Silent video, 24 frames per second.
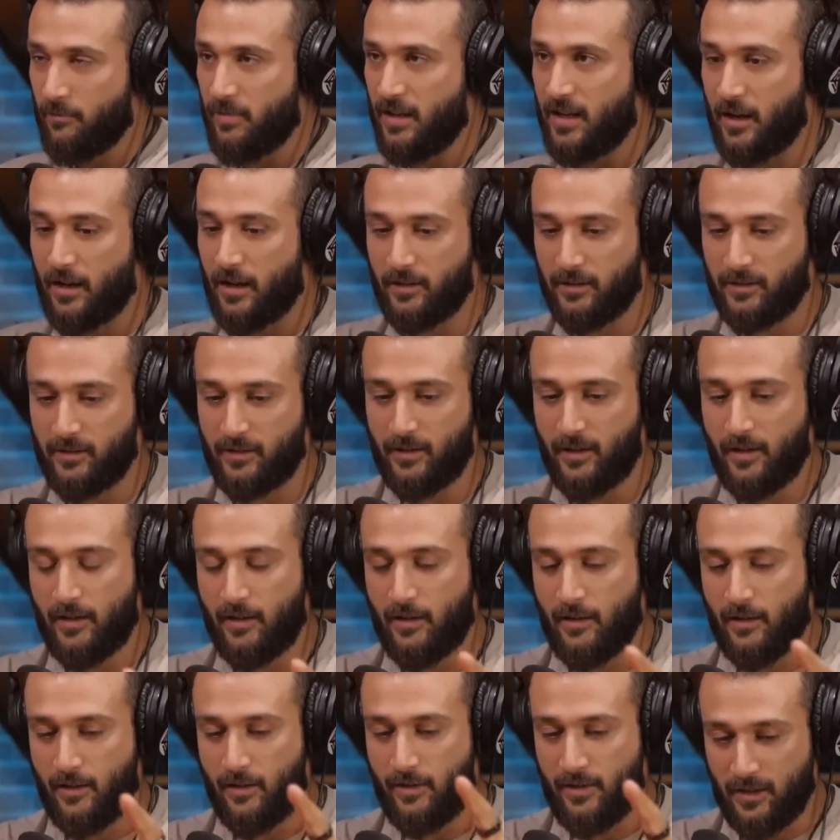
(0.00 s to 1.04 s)
because
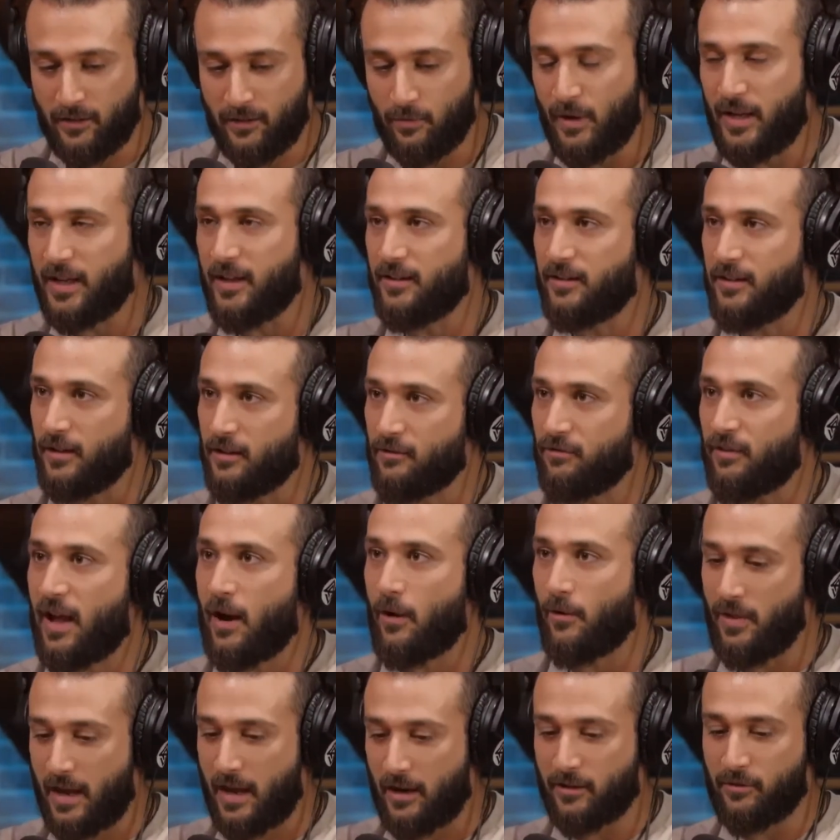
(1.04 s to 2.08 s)
this week it's this
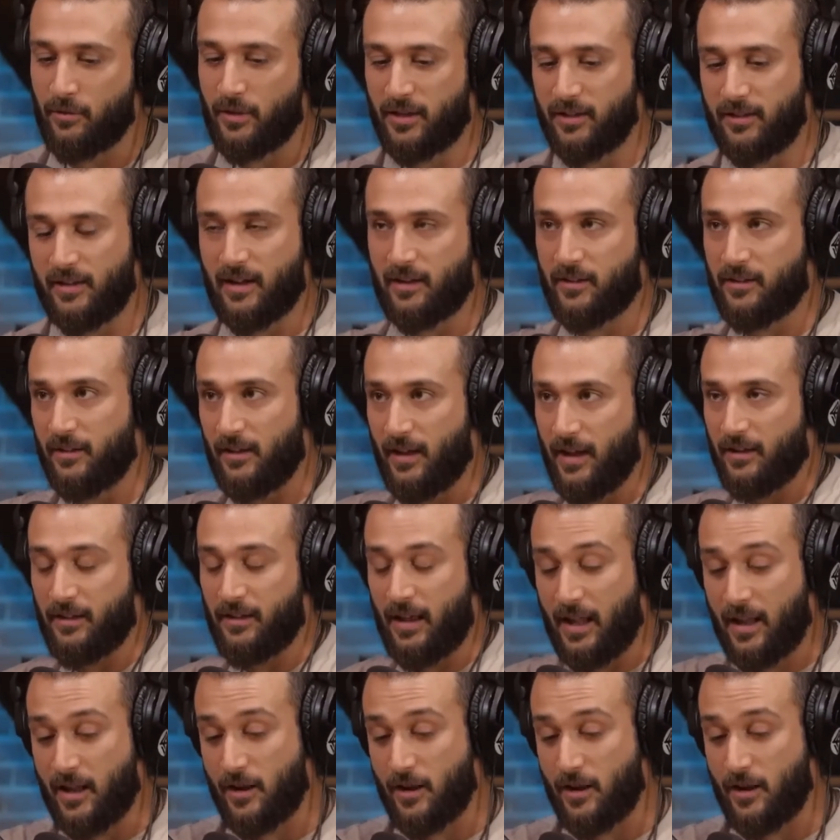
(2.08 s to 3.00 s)
flower, next week it's next and next,